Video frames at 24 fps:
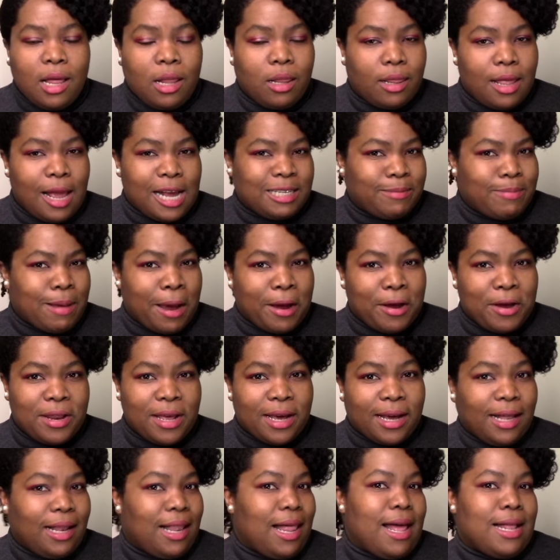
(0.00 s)
They expect you
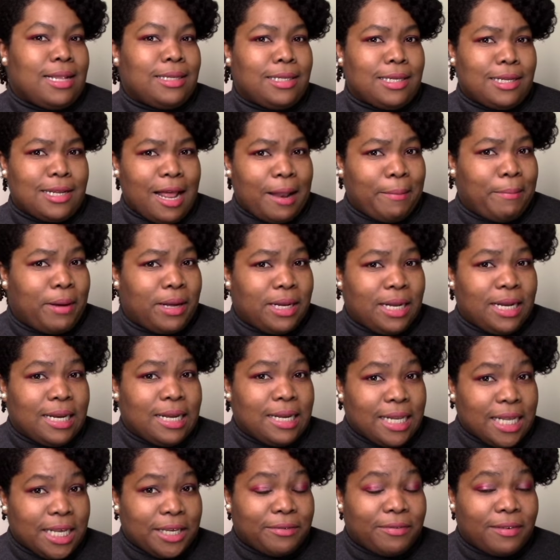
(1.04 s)
to cleanse and then put in
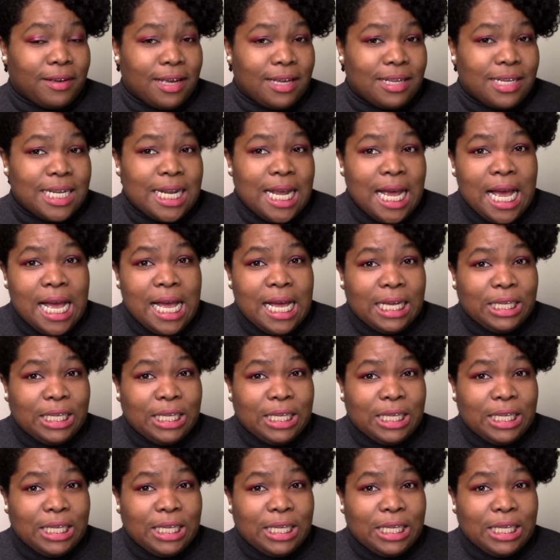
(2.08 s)
a leave-in.